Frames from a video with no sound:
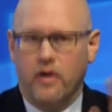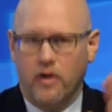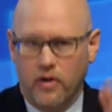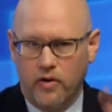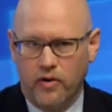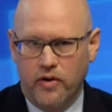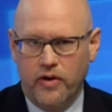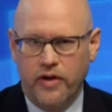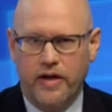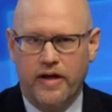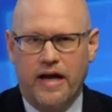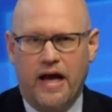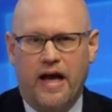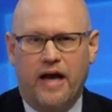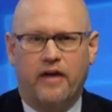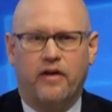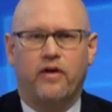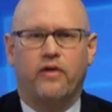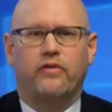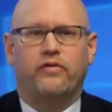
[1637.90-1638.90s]
early
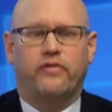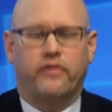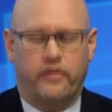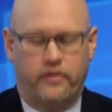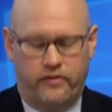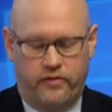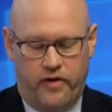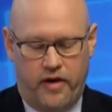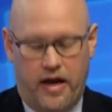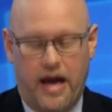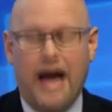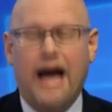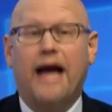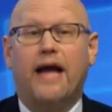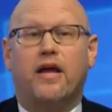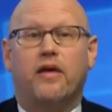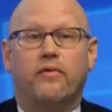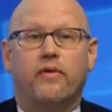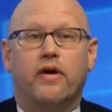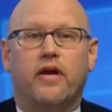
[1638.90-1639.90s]
diagnosis,
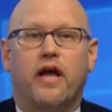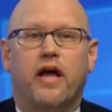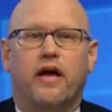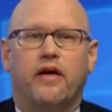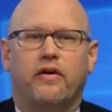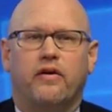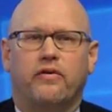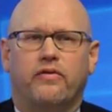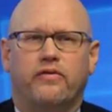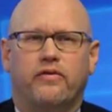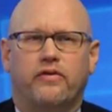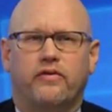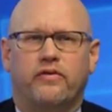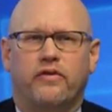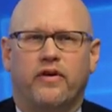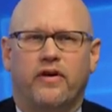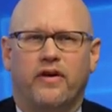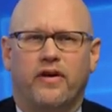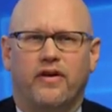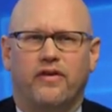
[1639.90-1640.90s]
accurate
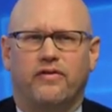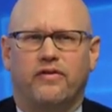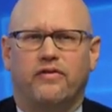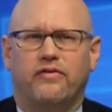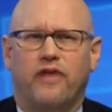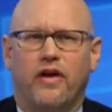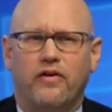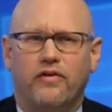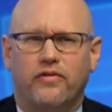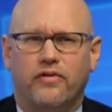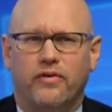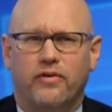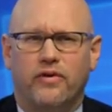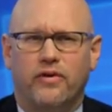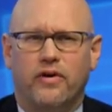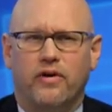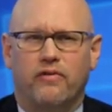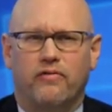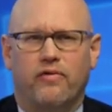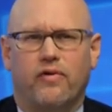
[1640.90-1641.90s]
diagnosis is essential
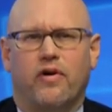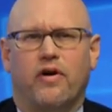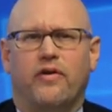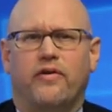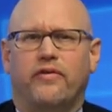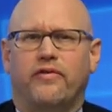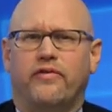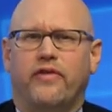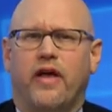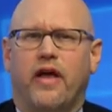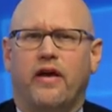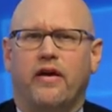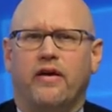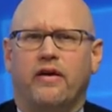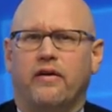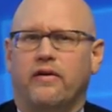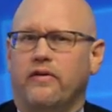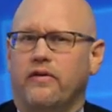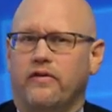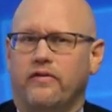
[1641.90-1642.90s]
for
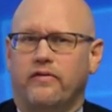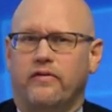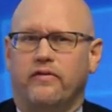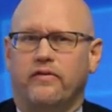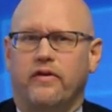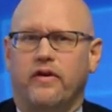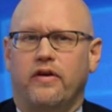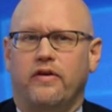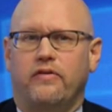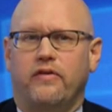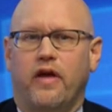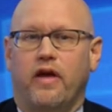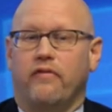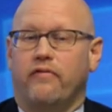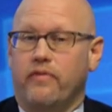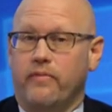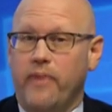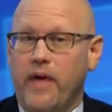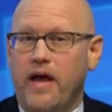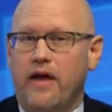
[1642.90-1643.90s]
understanding this disease
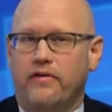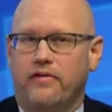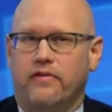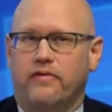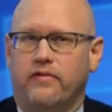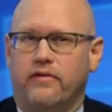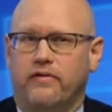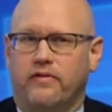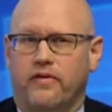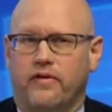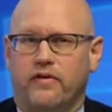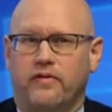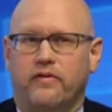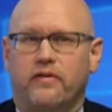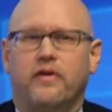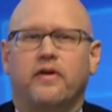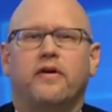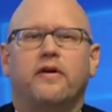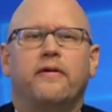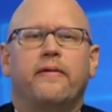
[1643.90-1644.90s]
and for managing this disease.
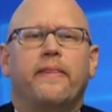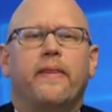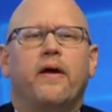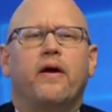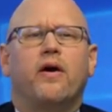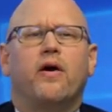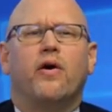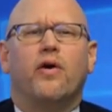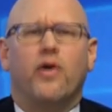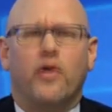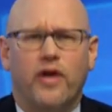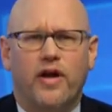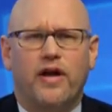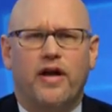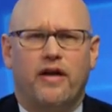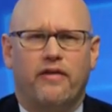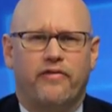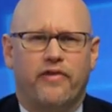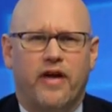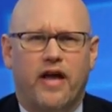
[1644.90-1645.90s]
Early
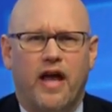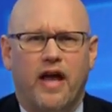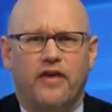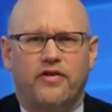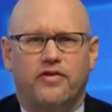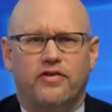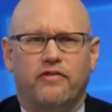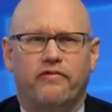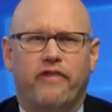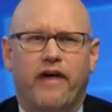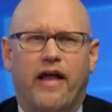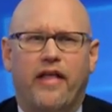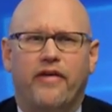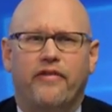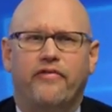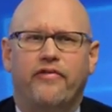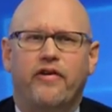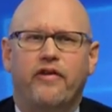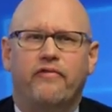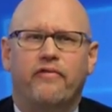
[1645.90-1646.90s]
identification of
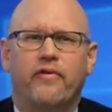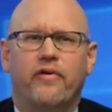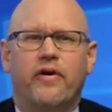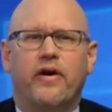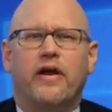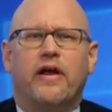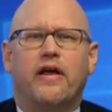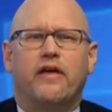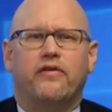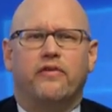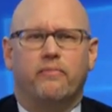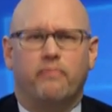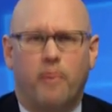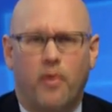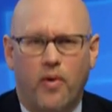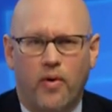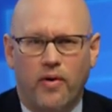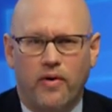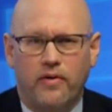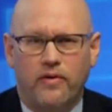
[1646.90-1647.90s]
valley fever is
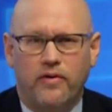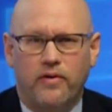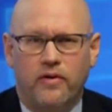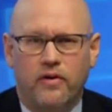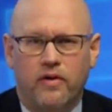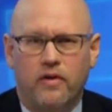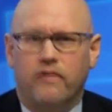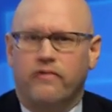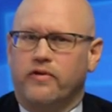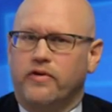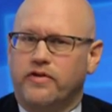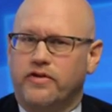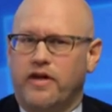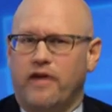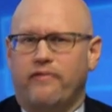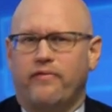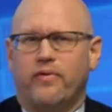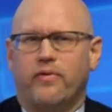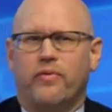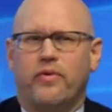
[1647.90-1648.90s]
important for
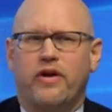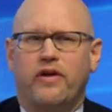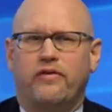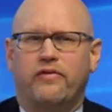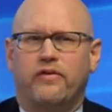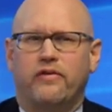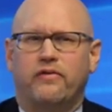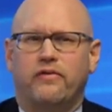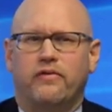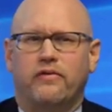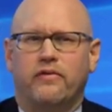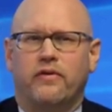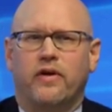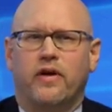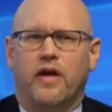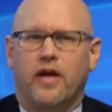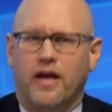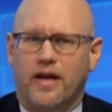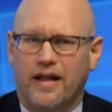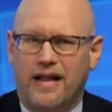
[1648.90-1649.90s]
several reasons.
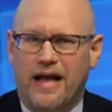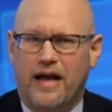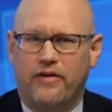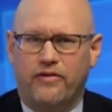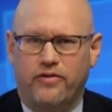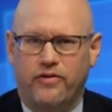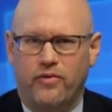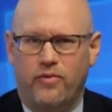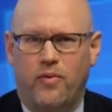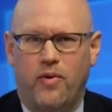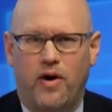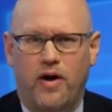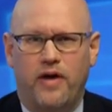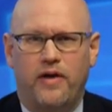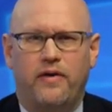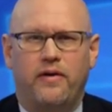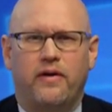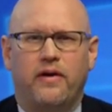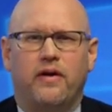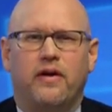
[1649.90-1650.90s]
It allows you, one,